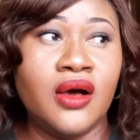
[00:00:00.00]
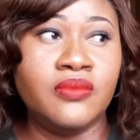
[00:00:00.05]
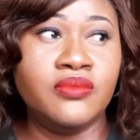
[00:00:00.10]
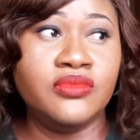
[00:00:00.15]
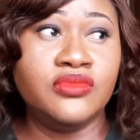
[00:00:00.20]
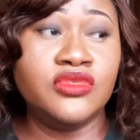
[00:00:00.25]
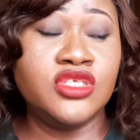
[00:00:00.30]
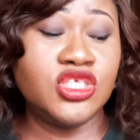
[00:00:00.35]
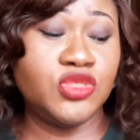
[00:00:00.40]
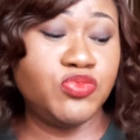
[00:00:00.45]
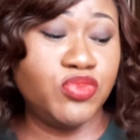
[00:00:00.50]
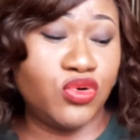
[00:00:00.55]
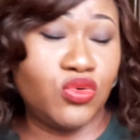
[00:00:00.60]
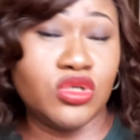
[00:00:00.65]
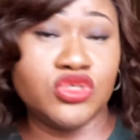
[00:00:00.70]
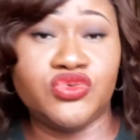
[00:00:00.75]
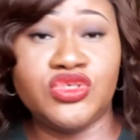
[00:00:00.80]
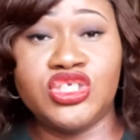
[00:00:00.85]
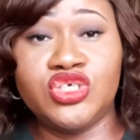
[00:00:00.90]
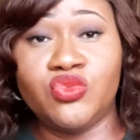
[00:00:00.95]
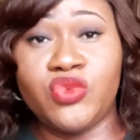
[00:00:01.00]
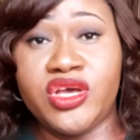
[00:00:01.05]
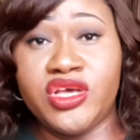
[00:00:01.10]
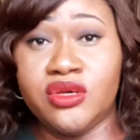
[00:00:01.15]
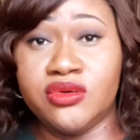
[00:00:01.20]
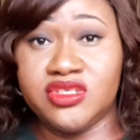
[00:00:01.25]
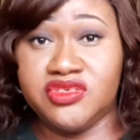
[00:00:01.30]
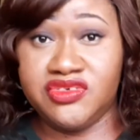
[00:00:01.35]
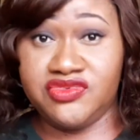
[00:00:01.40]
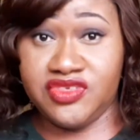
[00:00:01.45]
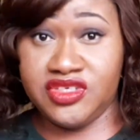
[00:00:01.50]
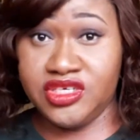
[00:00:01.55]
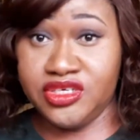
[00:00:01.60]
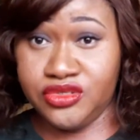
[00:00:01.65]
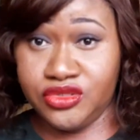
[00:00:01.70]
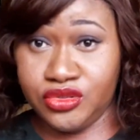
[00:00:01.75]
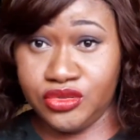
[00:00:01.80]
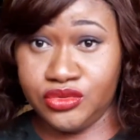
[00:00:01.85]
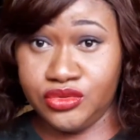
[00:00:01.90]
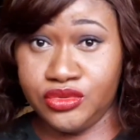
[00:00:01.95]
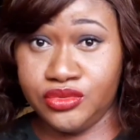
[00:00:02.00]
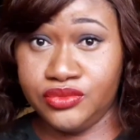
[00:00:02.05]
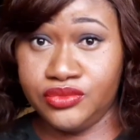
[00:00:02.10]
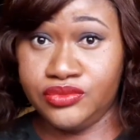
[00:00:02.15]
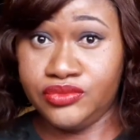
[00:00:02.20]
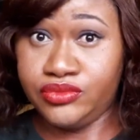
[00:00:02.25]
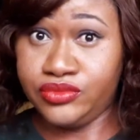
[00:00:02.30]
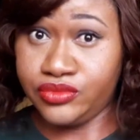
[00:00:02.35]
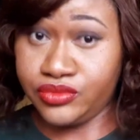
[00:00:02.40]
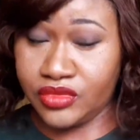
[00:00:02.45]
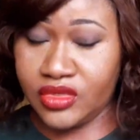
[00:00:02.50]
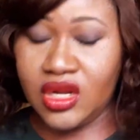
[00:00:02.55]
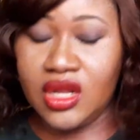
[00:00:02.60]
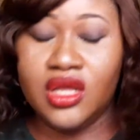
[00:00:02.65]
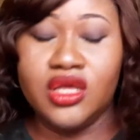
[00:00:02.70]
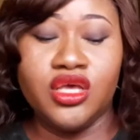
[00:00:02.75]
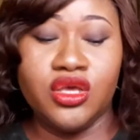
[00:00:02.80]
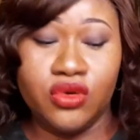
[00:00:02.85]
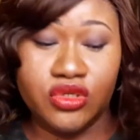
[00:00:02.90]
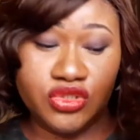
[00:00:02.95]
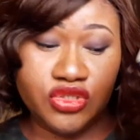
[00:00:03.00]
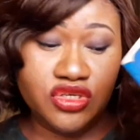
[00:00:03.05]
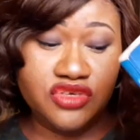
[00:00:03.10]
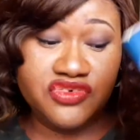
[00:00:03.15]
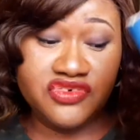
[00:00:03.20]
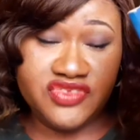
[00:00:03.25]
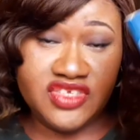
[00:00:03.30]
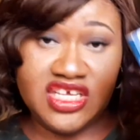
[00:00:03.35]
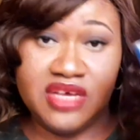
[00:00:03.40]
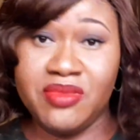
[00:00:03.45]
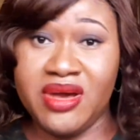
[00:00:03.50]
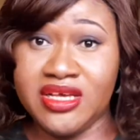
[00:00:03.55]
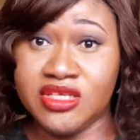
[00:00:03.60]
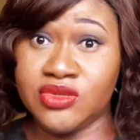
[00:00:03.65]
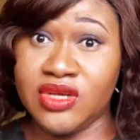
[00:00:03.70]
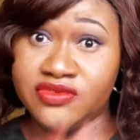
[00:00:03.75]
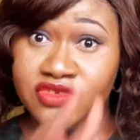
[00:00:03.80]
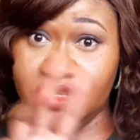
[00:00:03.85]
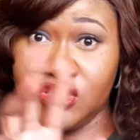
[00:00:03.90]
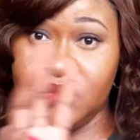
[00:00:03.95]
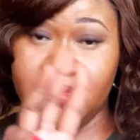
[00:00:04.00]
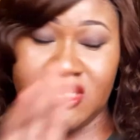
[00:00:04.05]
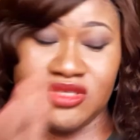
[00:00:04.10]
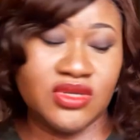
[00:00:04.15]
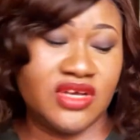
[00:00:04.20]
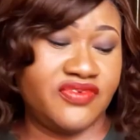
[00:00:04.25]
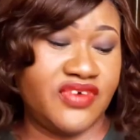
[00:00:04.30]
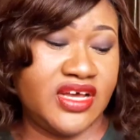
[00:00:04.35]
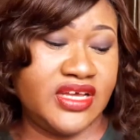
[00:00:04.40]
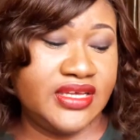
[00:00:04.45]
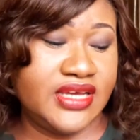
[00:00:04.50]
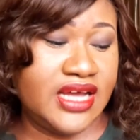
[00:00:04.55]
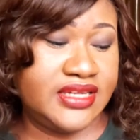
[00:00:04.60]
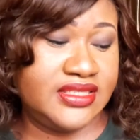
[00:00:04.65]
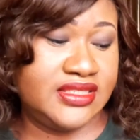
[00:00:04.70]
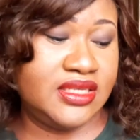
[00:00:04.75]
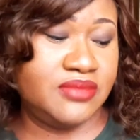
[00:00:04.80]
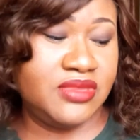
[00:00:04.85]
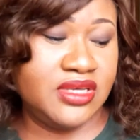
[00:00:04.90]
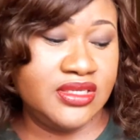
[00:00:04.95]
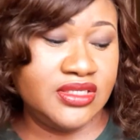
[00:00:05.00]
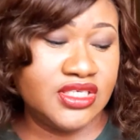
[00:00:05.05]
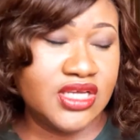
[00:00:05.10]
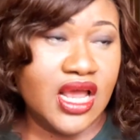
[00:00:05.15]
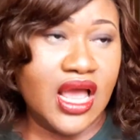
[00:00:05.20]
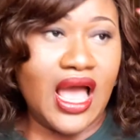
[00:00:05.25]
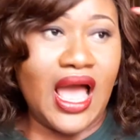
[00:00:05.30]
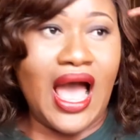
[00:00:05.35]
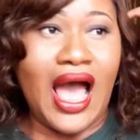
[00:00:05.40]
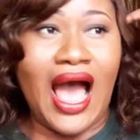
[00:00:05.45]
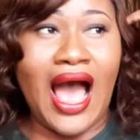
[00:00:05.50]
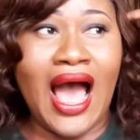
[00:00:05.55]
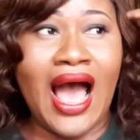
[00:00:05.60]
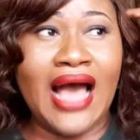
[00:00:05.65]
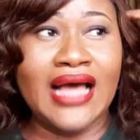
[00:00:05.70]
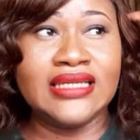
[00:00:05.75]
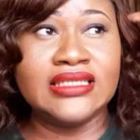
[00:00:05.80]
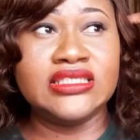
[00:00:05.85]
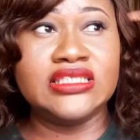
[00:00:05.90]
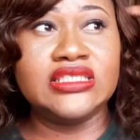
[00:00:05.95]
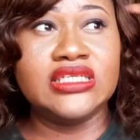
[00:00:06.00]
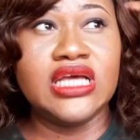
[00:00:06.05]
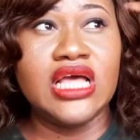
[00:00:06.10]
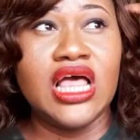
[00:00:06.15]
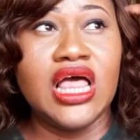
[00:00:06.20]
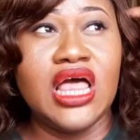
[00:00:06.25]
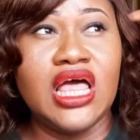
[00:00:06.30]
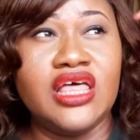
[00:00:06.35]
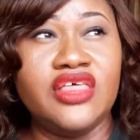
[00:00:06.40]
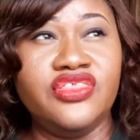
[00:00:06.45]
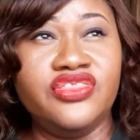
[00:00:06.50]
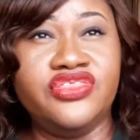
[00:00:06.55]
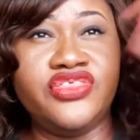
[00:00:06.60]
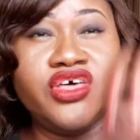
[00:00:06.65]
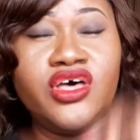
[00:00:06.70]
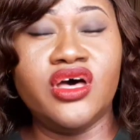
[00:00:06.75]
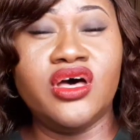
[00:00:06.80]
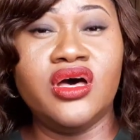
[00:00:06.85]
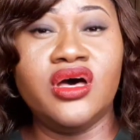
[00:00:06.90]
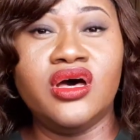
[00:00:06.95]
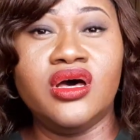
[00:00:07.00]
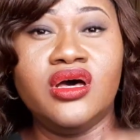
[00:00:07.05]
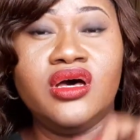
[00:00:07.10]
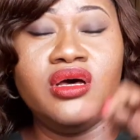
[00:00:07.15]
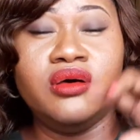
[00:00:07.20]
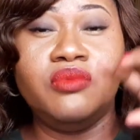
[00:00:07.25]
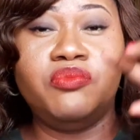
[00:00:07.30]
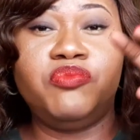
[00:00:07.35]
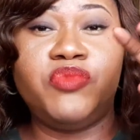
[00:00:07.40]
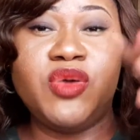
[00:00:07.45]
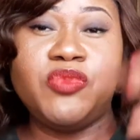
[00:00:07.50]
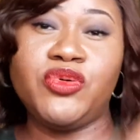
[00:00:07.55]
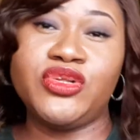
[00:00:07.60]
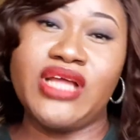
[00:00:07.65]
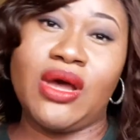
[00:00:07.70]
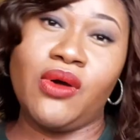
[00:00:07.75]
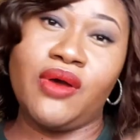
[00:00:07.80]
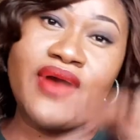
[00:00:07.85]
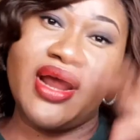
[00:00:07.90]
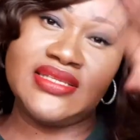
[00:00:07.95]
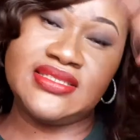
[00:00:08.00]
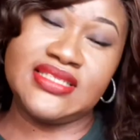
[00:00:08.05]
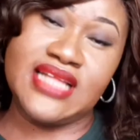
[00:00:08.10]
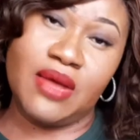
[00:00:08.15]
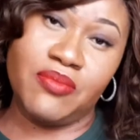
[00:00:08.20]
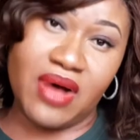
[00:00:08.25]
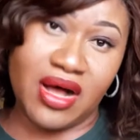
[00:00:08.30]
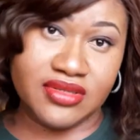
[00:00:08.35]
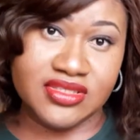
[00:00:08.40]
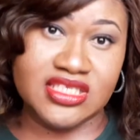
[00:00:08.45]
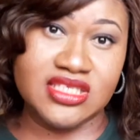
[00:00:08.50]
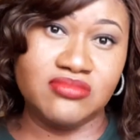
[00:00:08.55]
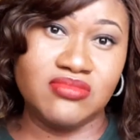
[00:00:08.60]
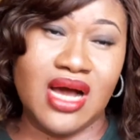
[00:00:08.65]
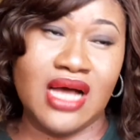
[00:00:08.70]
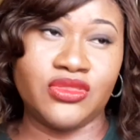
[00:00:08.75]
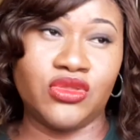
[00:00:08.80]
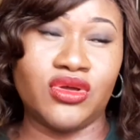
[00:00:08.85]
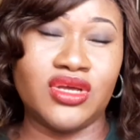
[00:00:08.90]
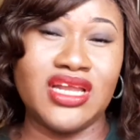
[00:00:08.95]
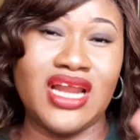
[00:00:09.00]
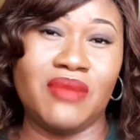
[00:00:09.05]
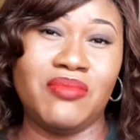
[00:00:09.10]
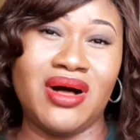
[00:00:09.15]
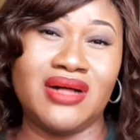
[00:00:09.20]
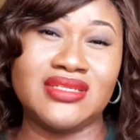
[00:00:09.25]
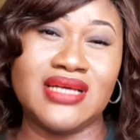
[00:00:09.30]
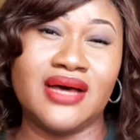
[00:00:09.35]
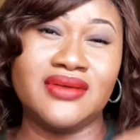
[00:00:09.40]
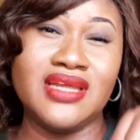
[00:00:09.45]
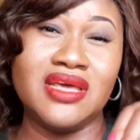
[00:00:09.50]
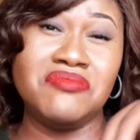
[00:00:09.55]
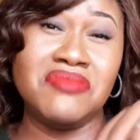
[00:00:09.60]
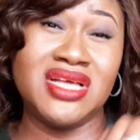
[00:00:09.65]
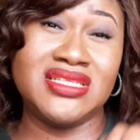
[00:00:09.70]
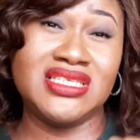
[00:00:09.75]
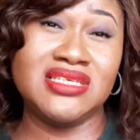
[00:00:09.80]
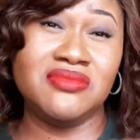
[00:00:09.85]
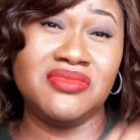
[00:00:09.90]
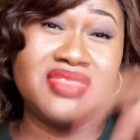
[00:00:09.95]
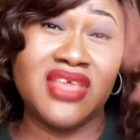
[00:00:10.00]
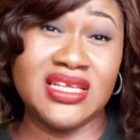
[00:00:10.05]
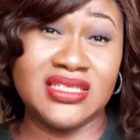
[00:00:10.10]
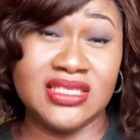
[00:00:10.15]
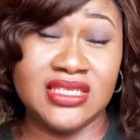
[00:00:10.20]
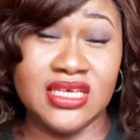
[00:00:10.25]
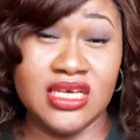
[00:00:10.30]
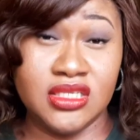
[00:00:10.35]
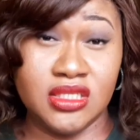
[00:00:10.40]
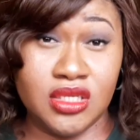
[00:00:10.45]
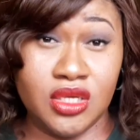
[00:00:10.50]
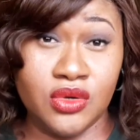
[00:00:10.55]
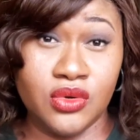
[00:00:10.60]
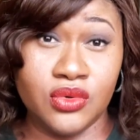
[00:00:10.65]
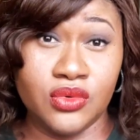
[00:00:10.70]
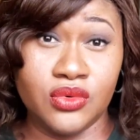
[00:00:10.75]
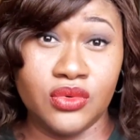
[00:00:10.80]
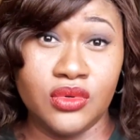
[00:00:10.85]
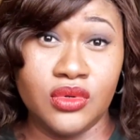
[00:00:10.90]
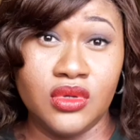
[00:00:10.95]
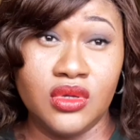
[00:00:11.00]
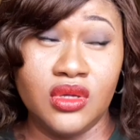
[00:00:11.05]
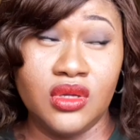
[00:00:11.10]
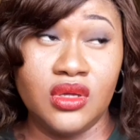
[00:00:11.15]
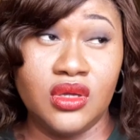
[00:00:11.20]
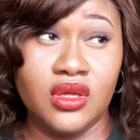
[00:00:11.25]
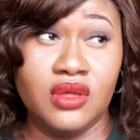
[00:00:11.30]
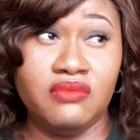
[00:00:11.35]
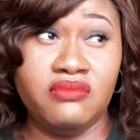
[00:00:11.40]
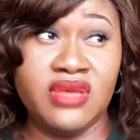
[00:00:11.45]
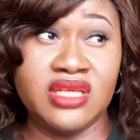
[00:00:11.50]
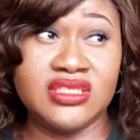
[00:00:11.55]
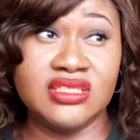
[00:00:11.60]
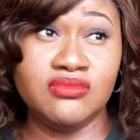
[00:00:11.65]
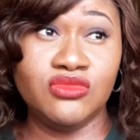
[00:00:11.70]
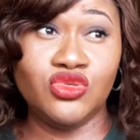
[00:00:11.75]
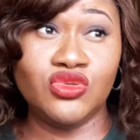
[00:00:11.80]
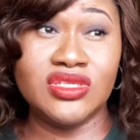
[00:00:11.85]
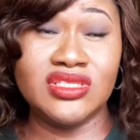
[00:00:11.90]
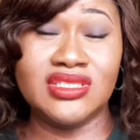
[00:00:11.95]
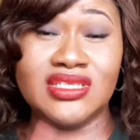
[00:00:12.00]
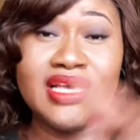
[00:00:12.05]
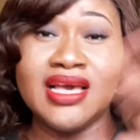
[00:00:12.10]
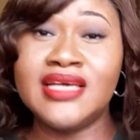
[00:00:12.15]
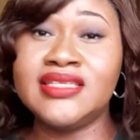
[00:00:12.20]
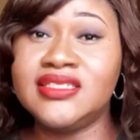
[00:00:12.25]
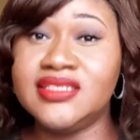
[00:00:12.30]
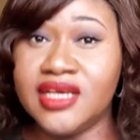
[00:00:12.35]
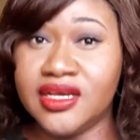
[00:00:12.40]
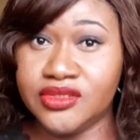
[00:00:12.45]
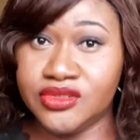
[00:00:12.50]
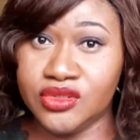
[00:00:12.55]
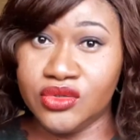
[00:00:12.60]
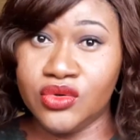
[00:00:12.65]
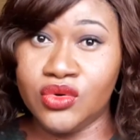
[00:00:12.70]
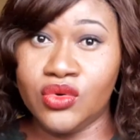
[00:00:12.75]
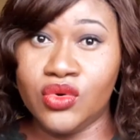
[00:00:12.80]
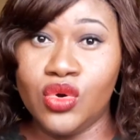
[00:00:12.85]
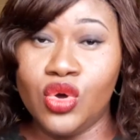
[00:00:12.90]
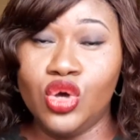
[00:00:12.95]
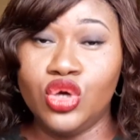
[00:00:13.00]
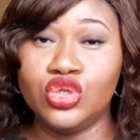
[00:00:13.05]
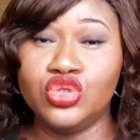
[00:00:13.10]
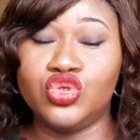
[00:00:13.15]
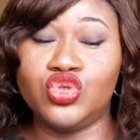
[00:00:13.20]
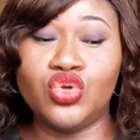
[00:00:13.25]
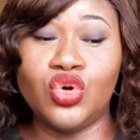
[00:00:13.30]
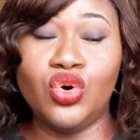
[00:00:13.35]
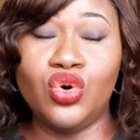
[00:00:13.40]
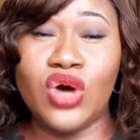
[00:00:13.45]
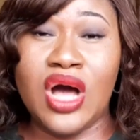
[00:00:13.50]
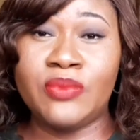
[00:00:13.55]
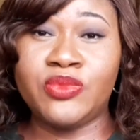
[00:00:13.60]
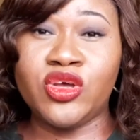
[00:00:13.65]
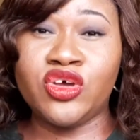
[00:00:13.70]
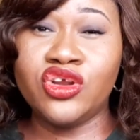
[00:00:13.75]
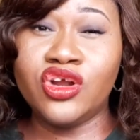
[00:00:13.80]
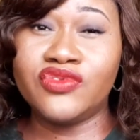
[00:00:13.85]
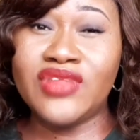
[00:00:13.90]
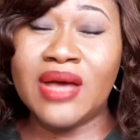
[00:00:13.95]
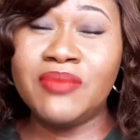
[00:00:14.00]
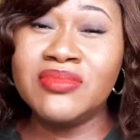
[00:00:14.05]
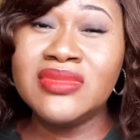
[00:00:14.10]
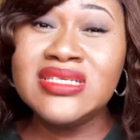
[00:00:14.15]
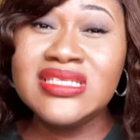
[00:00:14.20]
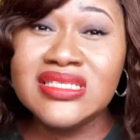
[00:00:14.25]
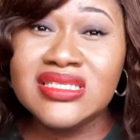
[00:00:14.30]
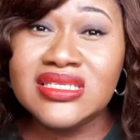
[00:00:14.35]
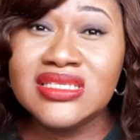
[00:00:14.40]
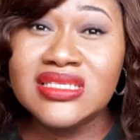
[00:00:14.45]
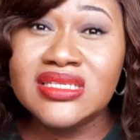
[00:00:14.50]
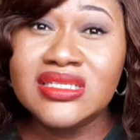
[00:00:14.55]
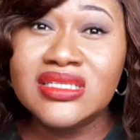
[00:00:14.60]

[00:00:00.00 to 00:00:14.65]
this book was written when he was 50 years old. He was turning 50, him and his wife are at the same age. And the people that were writing about him are talking about how they met him 30 years ago, met him 28 years ago. So I'm talking of, that means